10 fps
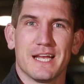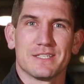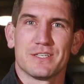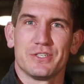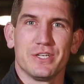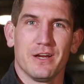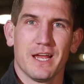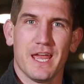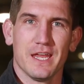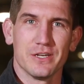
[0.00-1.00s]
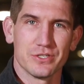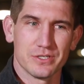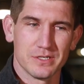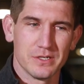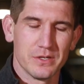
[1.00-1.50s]
at such a young age?
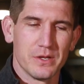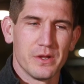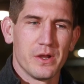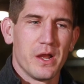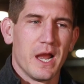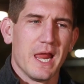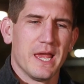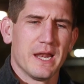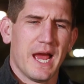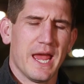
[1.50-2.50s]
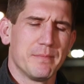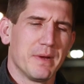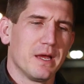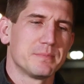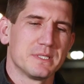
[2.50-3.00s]
And I had
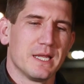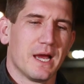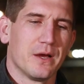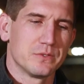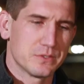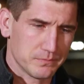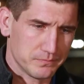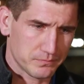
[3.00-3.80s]
my ups and downs.